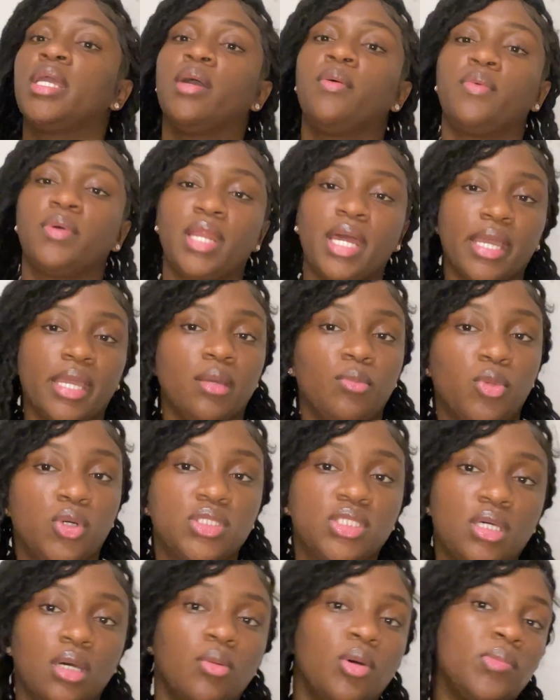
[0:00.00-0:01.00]
when I get more
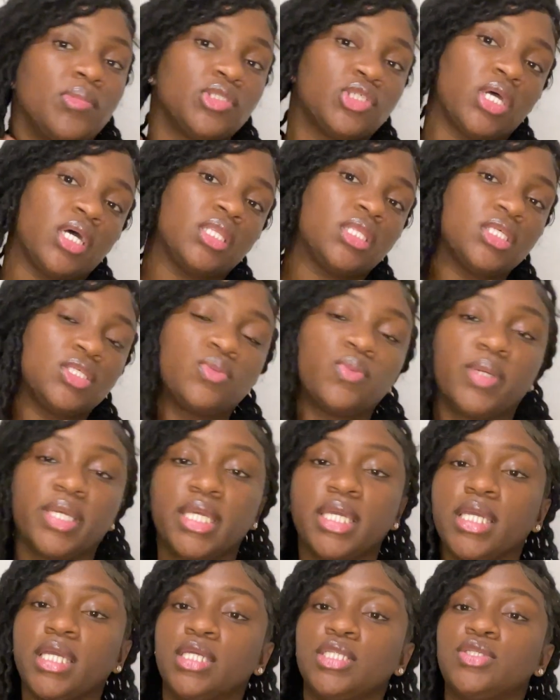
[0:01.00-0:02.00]
time, I'm gonna try this
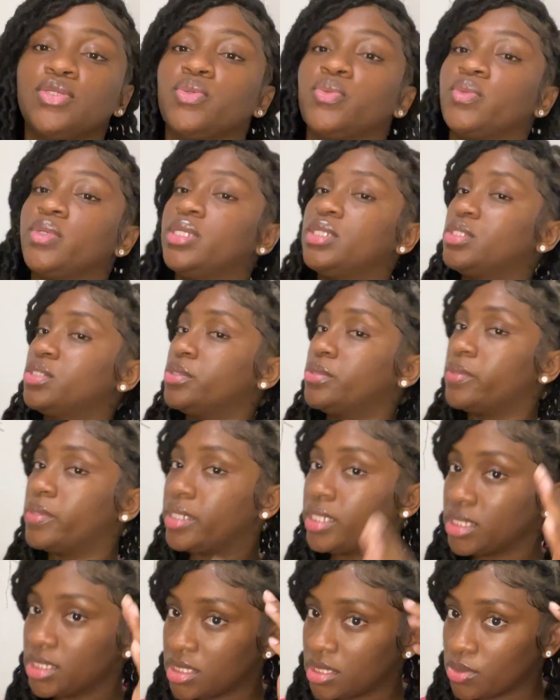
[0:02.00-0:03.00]
weekend to redo
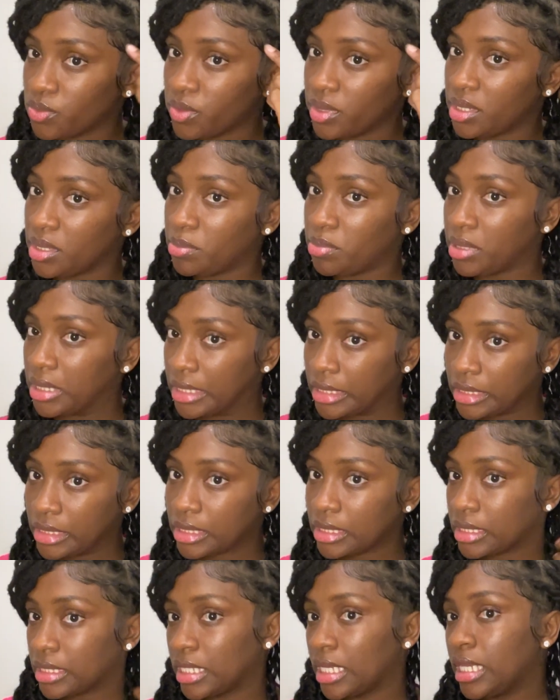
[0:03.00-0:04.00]
it, to really pluck
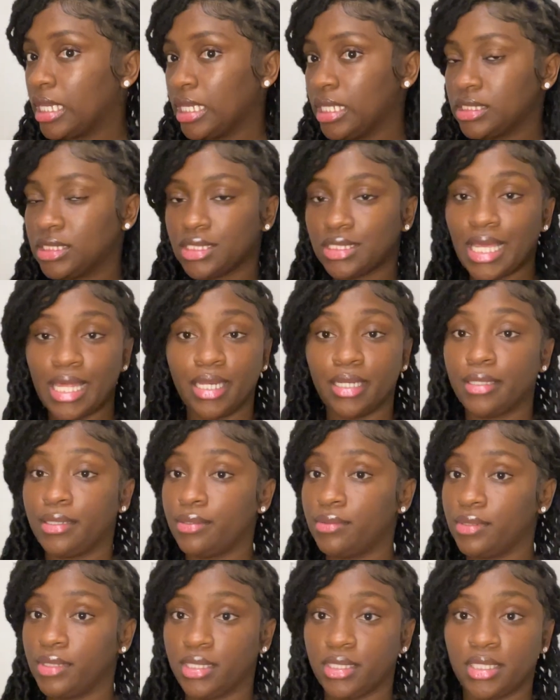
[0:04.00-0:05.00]
the edges. I didn't do
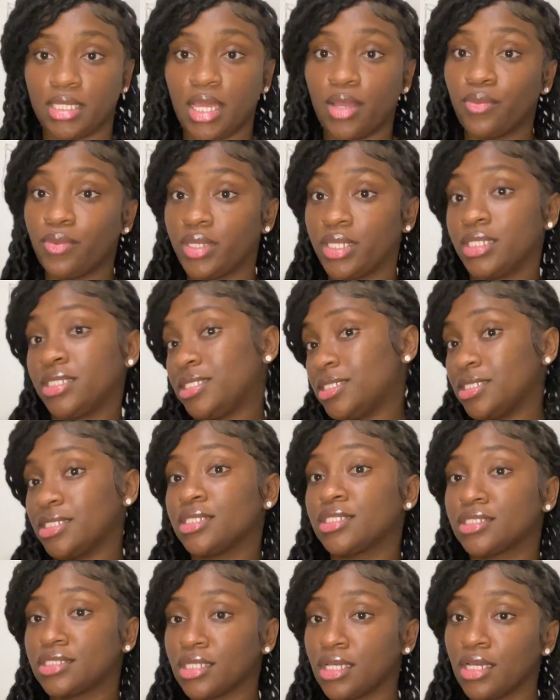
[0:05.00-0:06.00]
nothing. I really
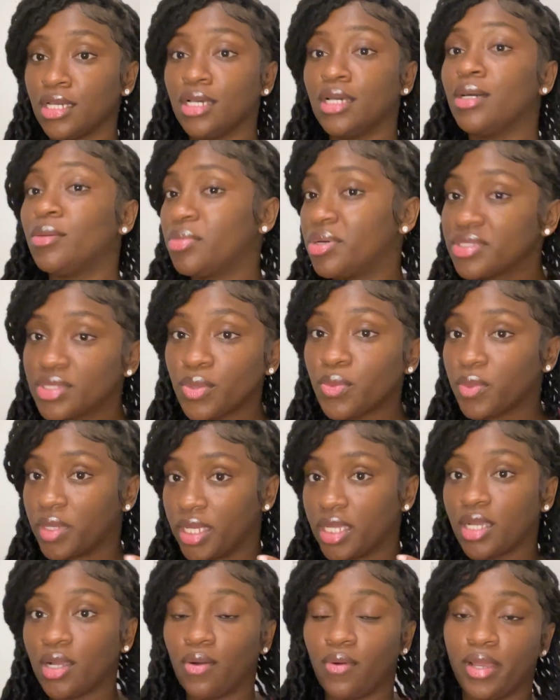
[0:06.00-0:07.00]
just put the
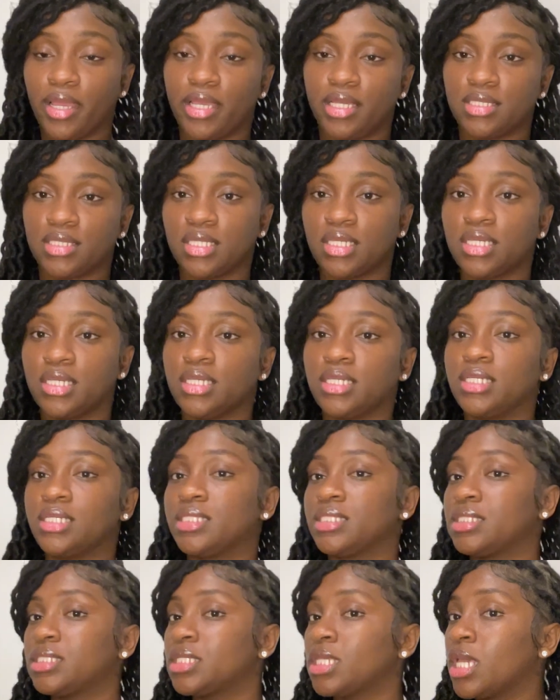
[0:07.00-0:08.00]
wig on as it
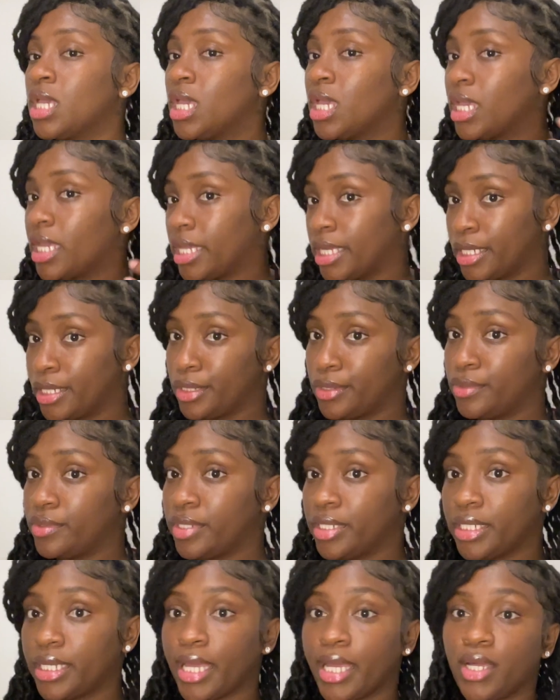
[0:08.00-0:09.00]
is and glued
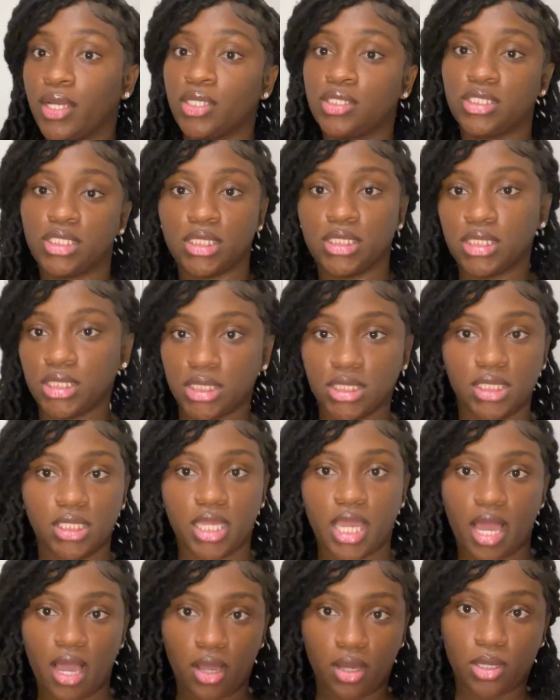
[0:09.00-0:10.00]
it down just to see
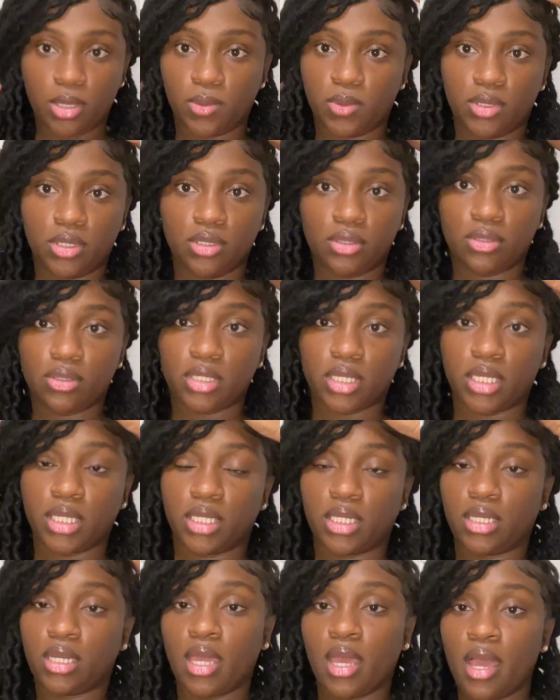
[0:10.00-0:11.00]
how it would look.
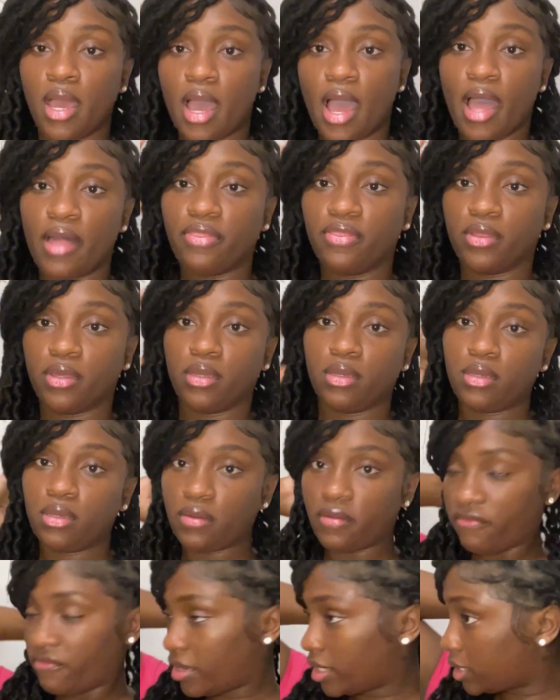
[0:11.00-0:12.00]
And I think
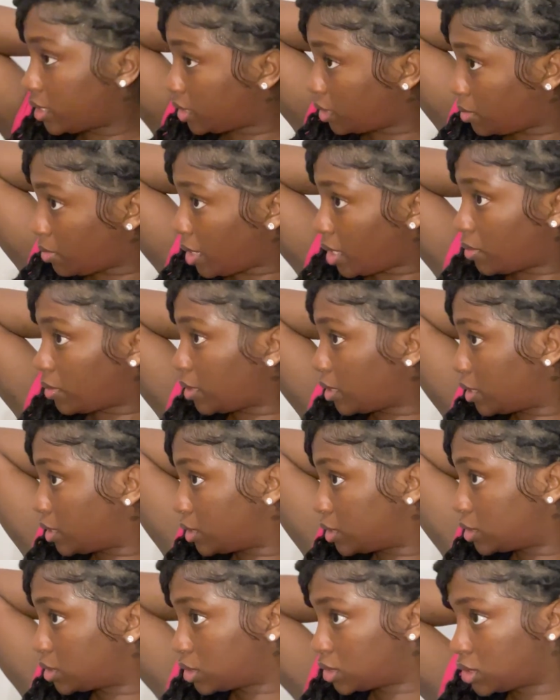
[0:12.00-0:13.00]
if I did the baby
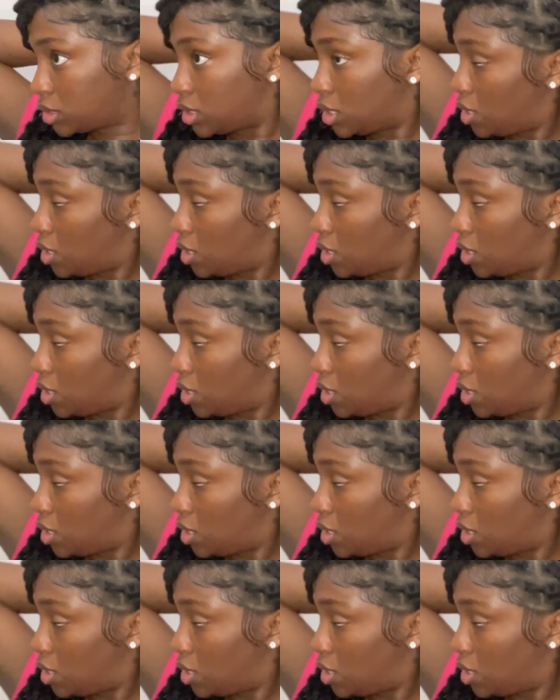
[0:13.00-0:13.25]
hairs